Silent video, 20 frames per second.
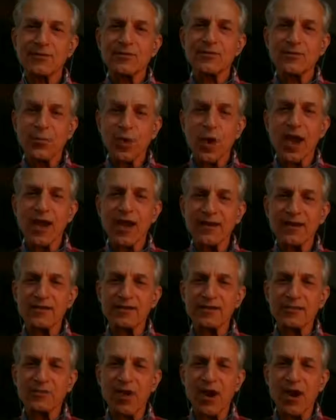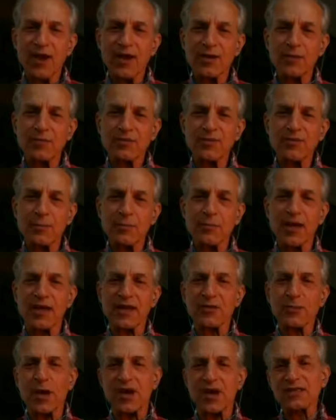Right, right. When
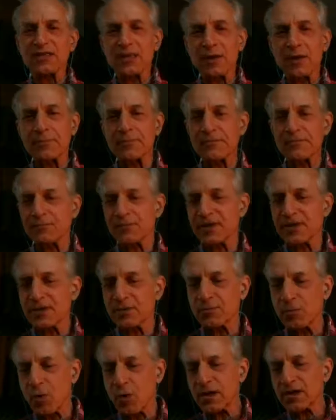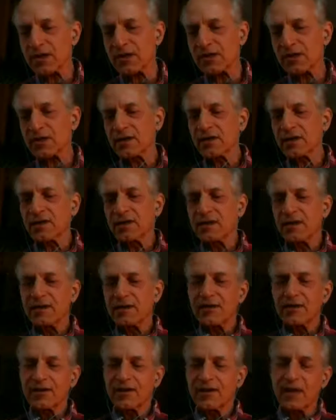somebody wakes up in the morning
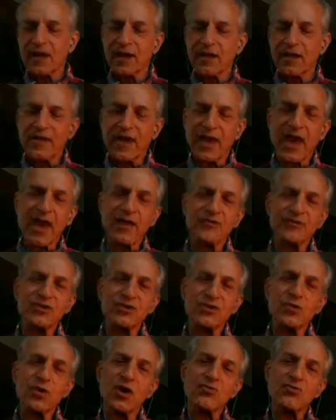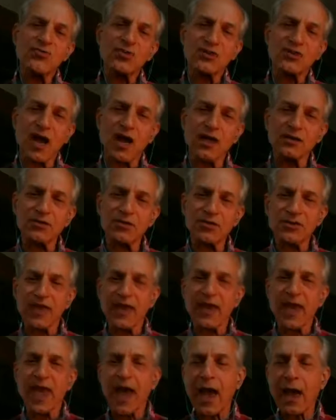and they have a $200 a
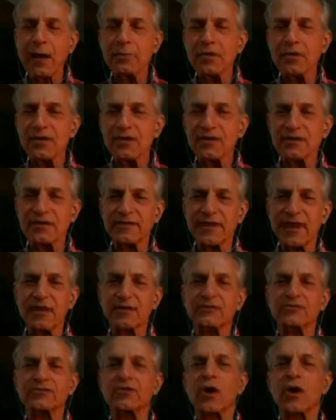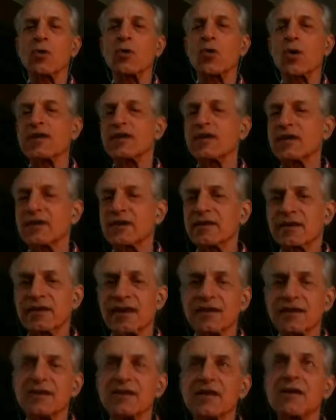day habit and they don't know where they're going to
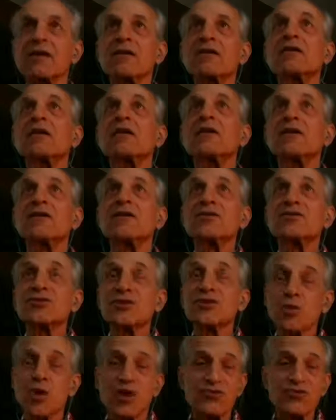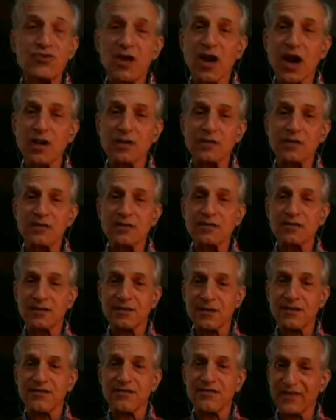get their $200
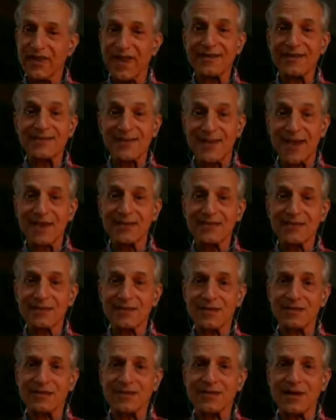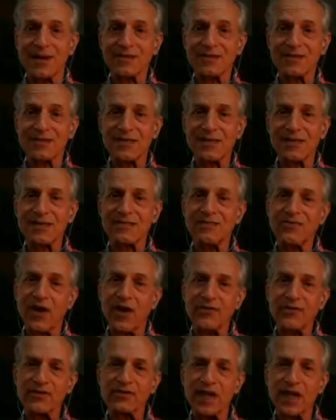for that day so that they're not sick at
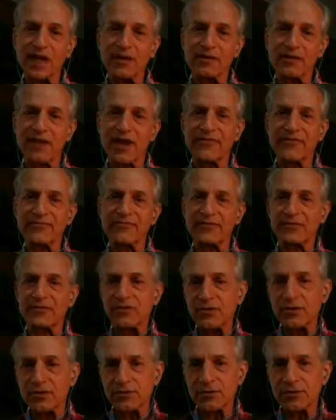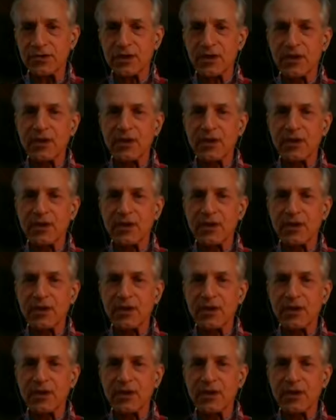5 o'clock in the afternoon,